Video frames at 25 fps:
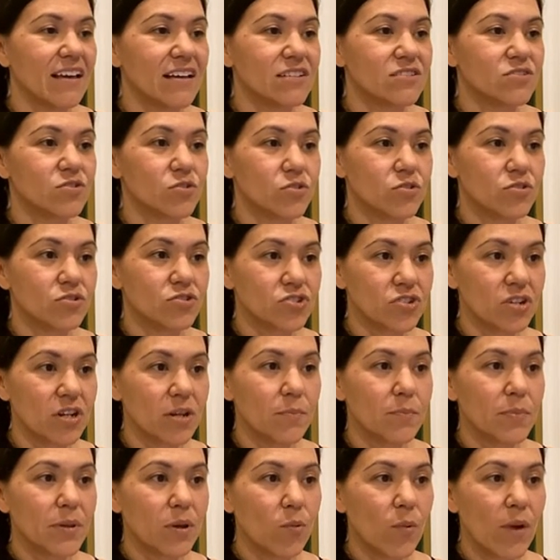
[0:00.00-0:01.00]
So you
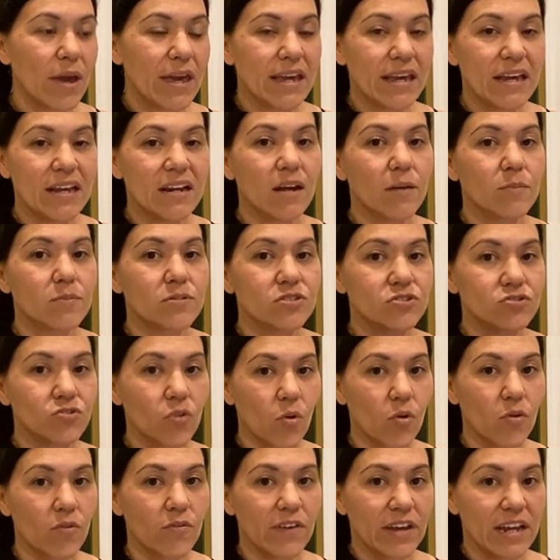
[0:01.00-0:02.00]
shouldn't be waking up
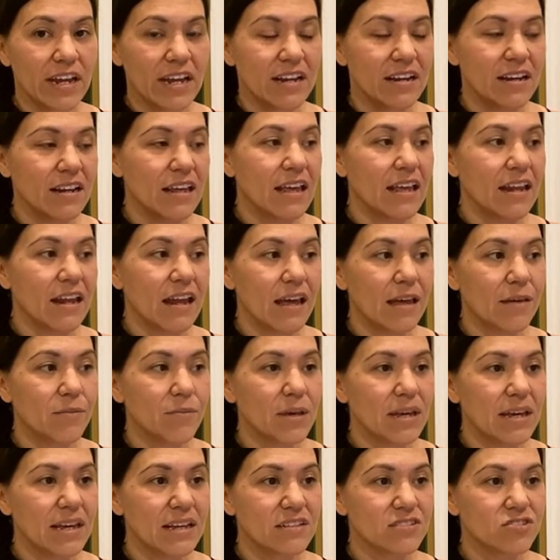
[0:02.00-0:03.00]
starving, and I
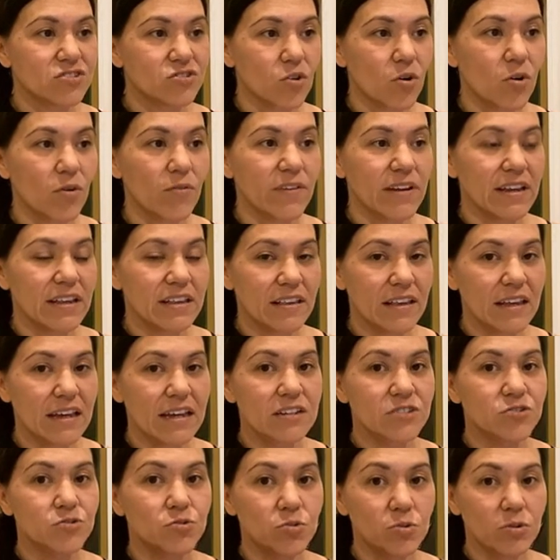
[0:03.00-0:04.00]
mean starving
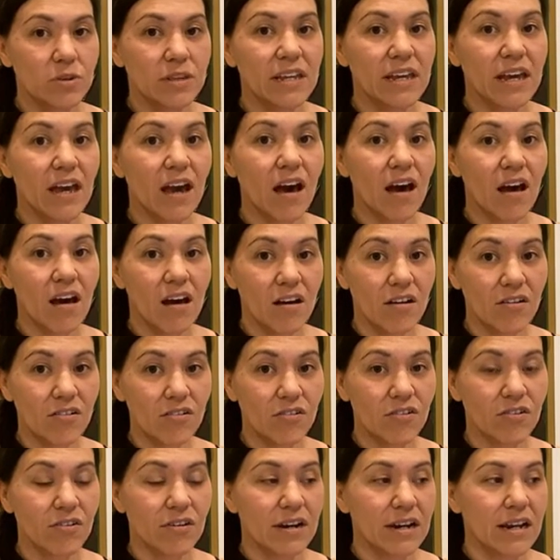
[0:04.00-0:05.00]
like truly
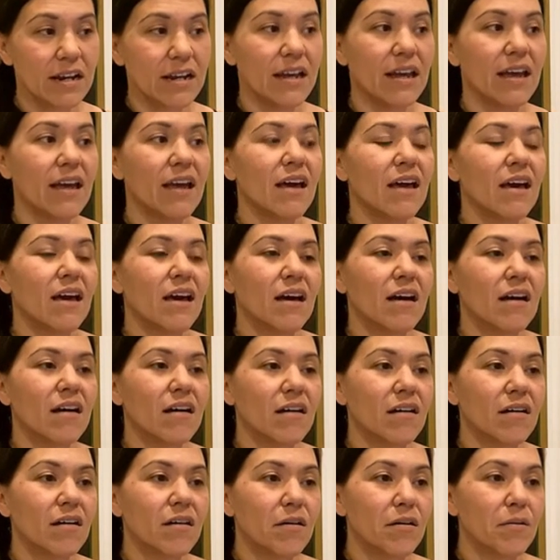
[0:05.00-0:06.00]
hungry
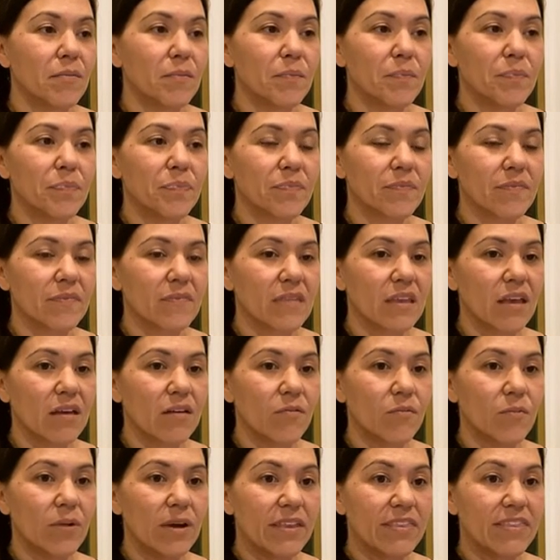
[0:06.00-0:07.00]
um,
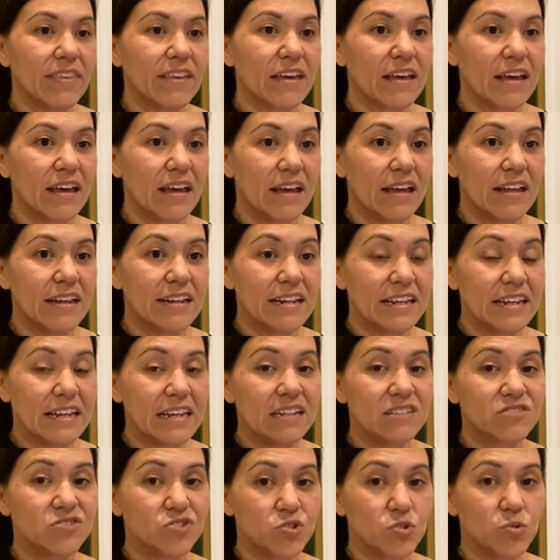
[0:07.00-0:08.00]
with a
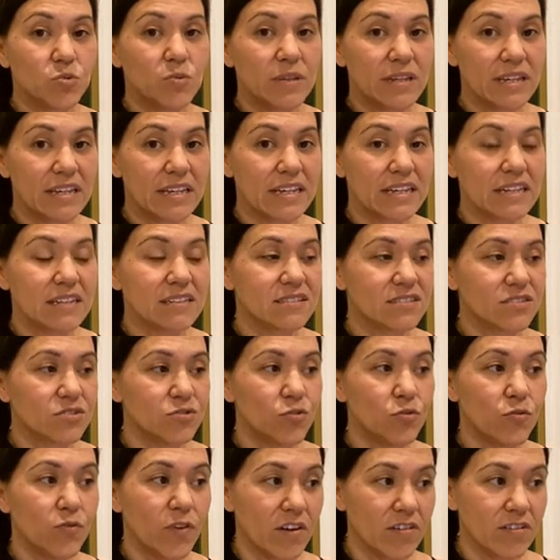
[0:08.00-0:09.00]
need to eat to
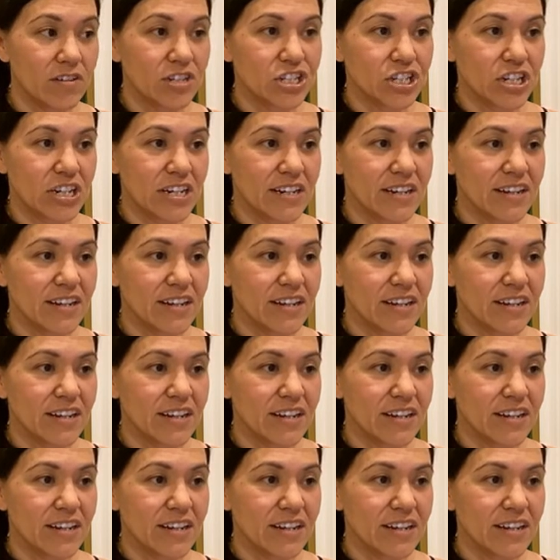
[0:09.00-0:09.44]
function.